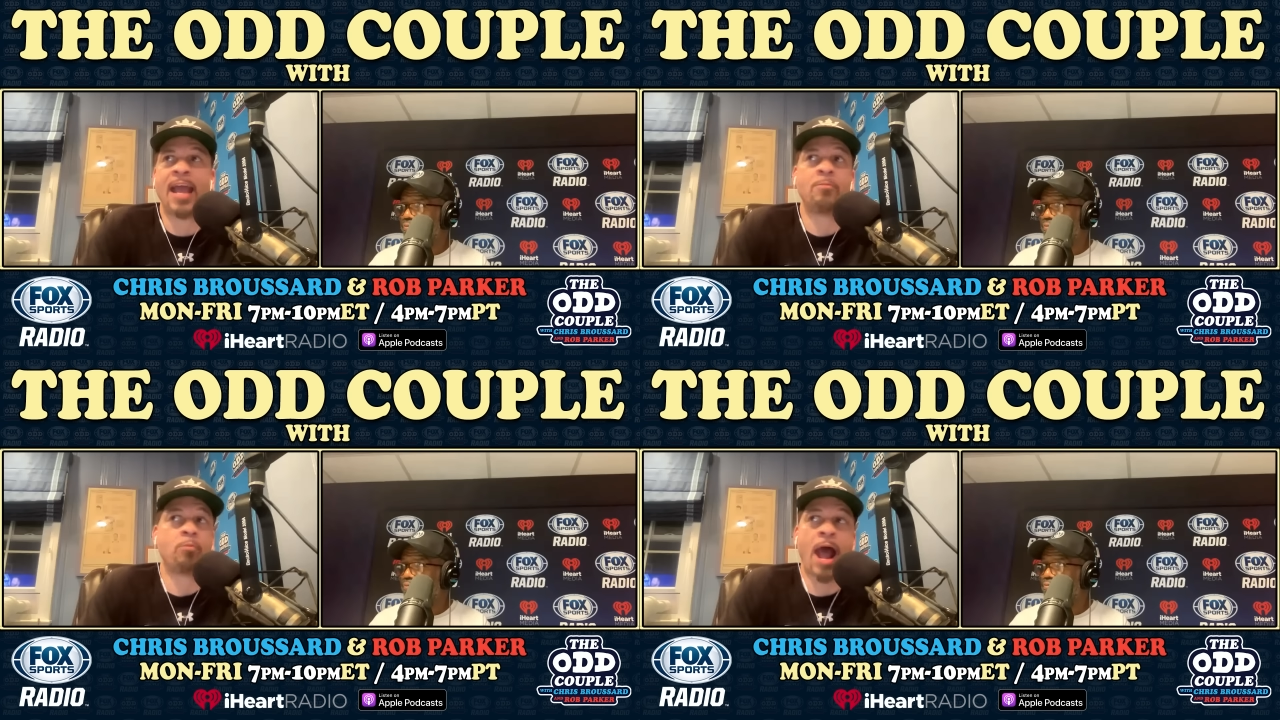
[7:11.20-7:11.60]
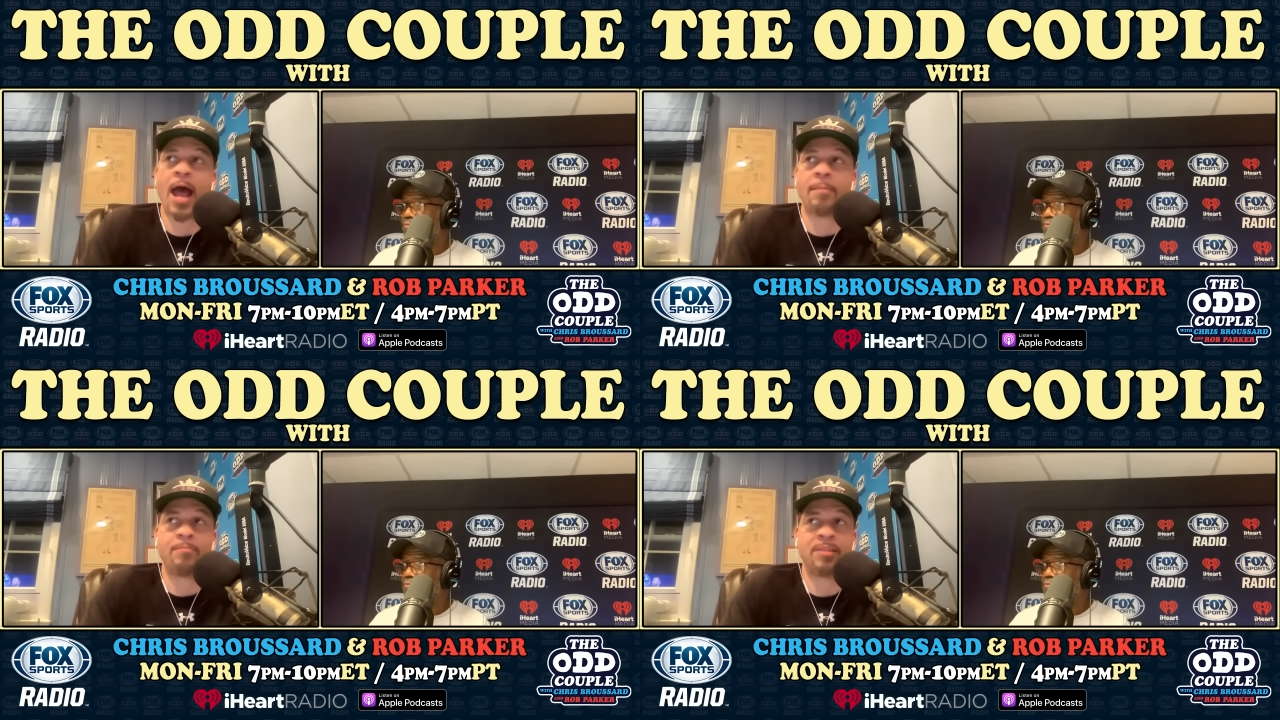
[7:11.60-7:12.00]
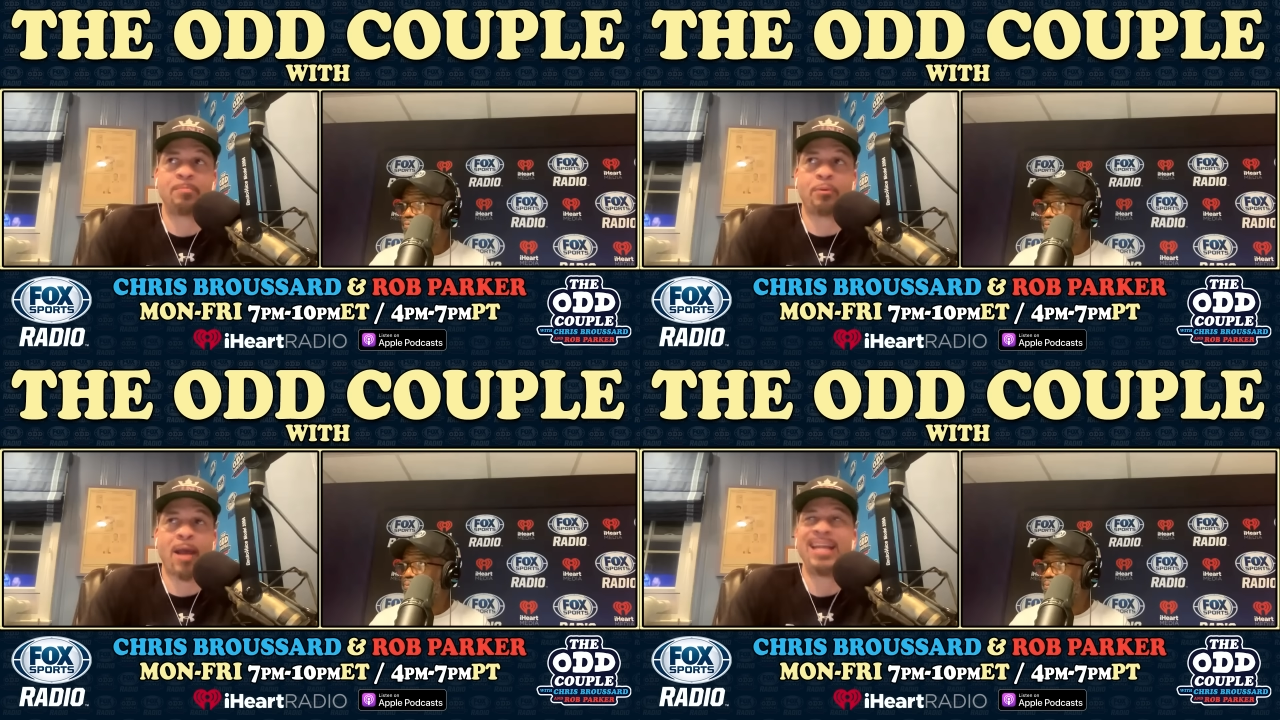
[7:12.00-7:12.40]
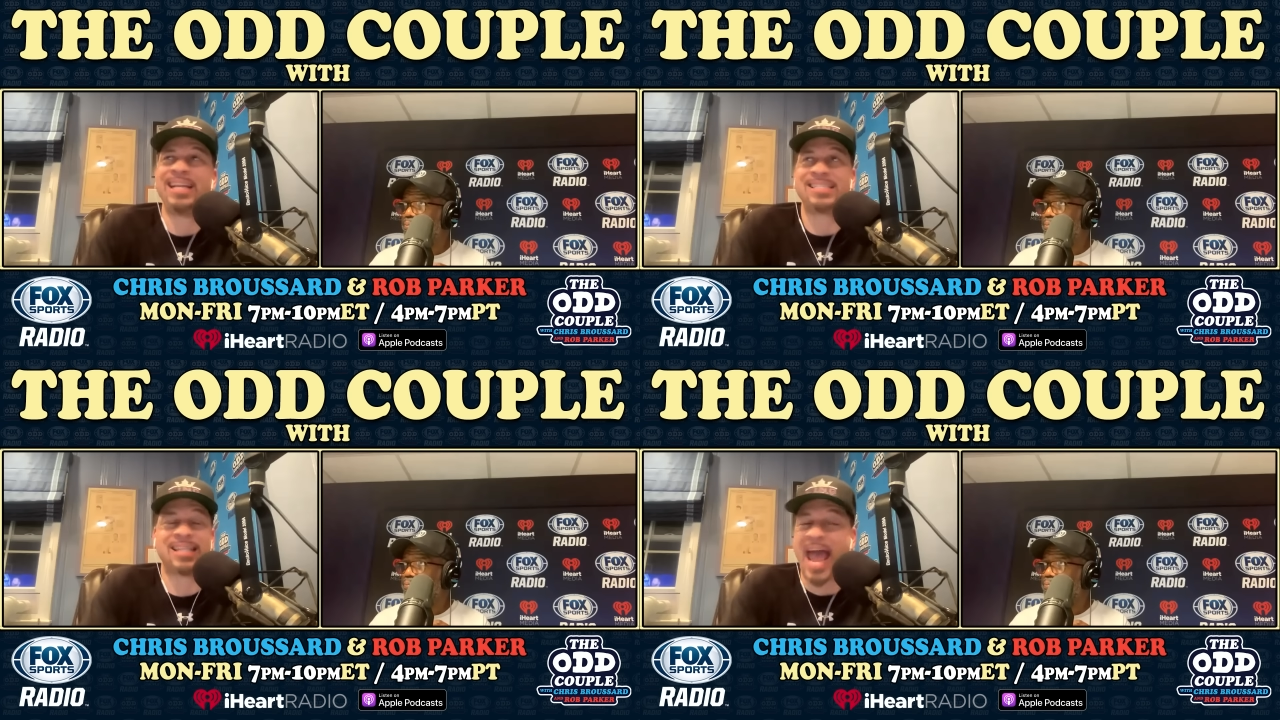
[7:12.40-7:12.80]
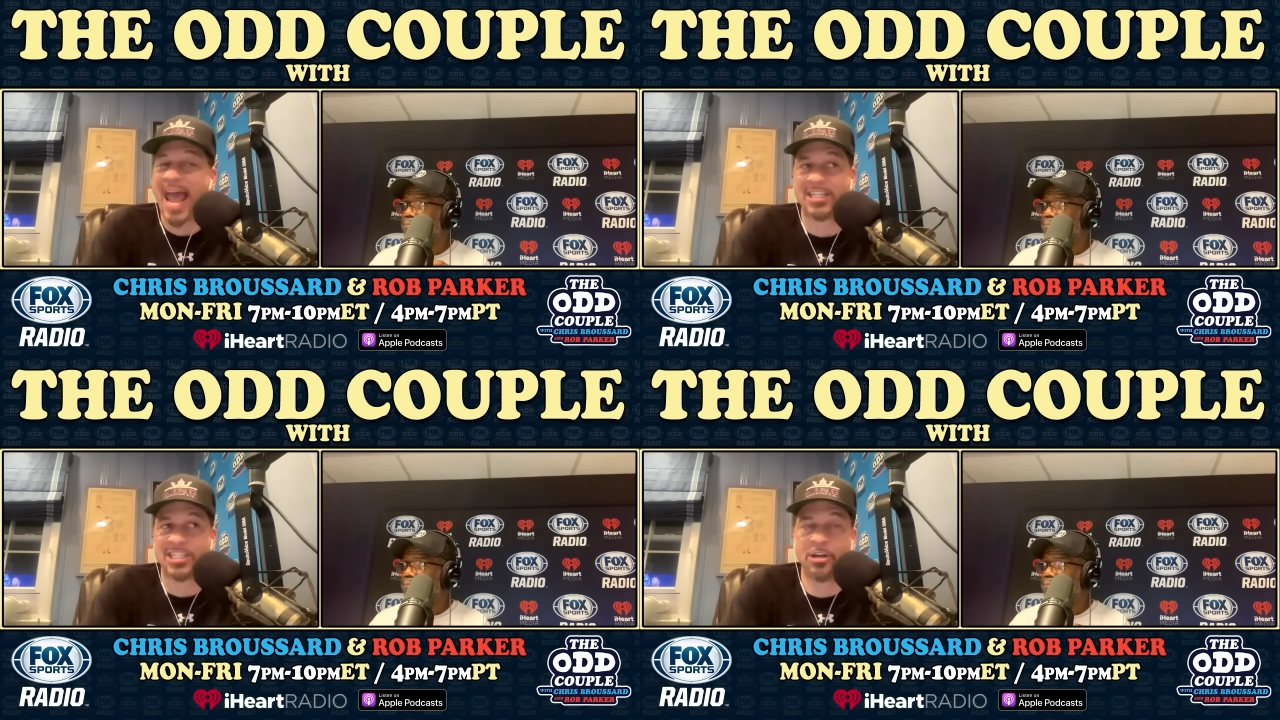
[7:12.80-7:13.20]
Speaker 1: and Rob, Brady's
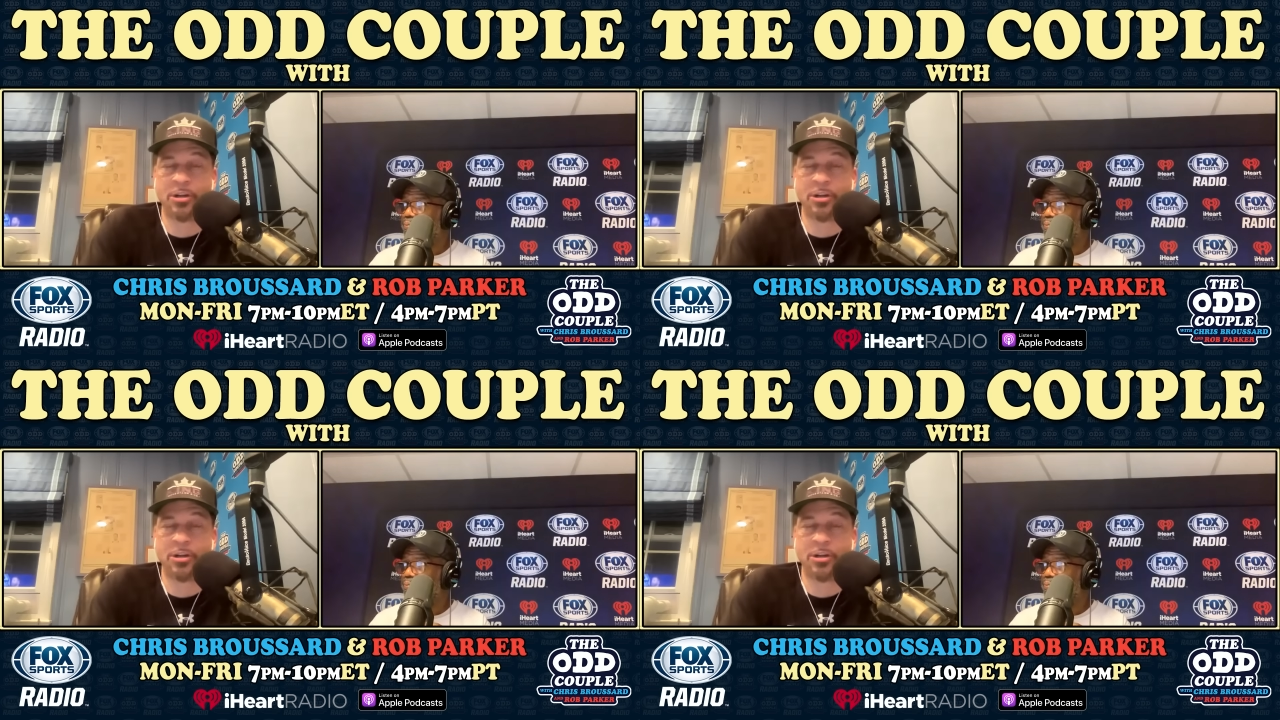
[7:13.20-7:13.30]
last